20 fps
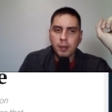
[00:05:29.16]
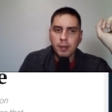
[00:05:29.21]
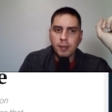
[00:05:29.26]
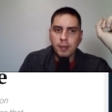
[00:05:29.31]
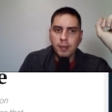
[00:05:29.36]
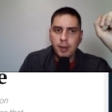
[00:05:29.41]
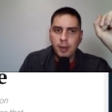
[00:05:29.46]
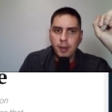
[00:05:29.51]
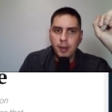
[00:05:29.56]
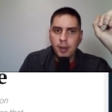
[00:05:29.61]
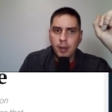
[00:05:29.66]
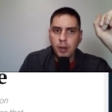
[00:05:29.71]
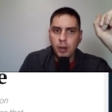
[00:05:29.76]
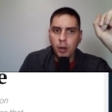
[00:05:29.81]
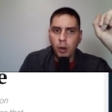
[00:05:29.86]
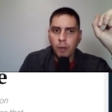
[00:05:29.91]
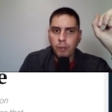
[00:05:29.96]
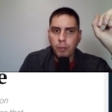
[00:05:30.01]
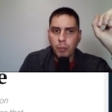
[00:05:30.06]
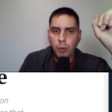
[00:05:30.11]
C E
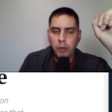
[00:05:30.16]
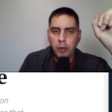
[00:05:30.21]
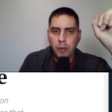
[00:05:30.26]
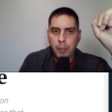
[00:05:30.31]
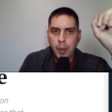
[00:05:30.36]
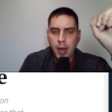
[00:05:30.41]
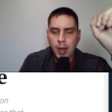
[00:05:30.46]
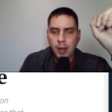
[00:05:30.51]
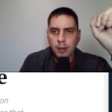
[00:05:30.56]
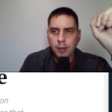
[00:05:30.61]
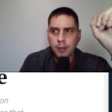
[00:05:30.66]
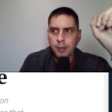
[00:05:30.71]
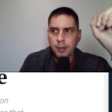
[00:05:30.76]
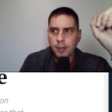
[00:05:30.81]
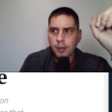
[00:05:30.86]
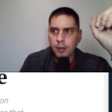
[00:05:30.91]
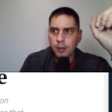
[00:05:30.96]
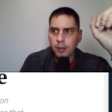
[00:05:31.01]
O of MoviePass.